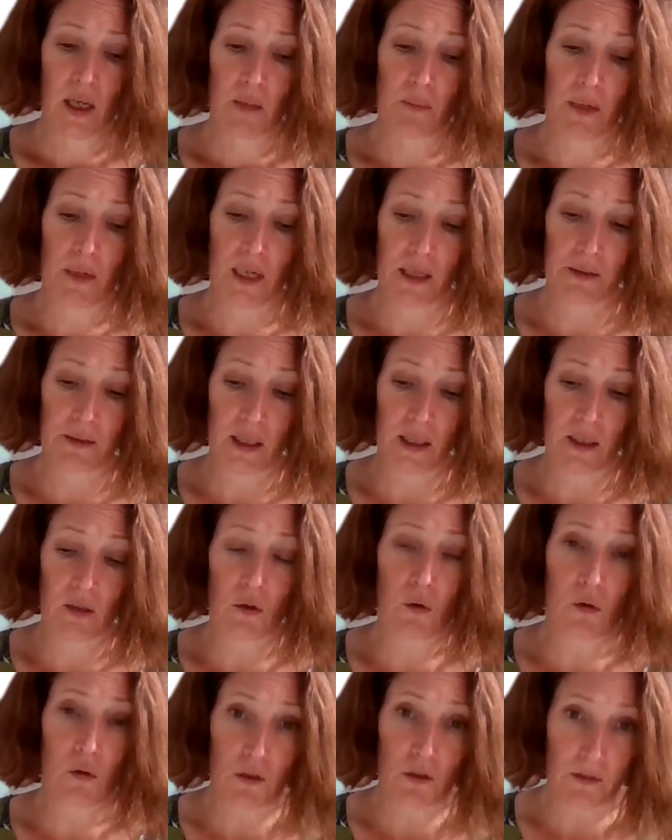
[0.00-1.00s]
But I think
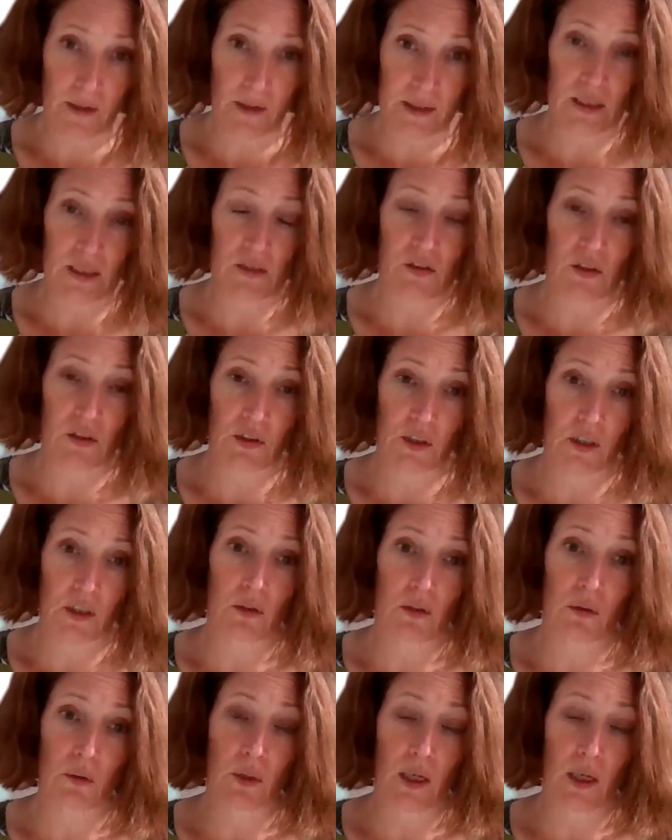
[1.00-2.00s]
all credit to
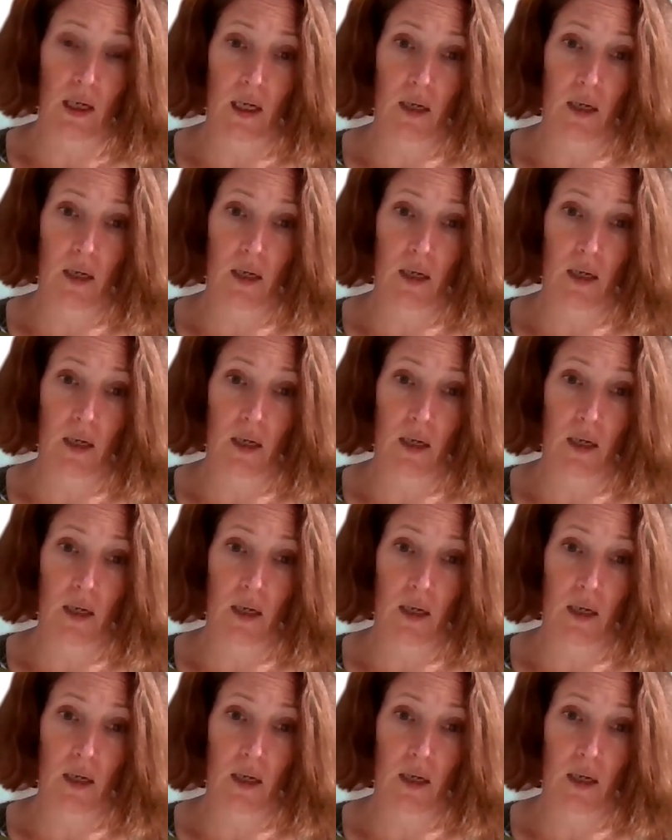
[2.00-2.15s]
you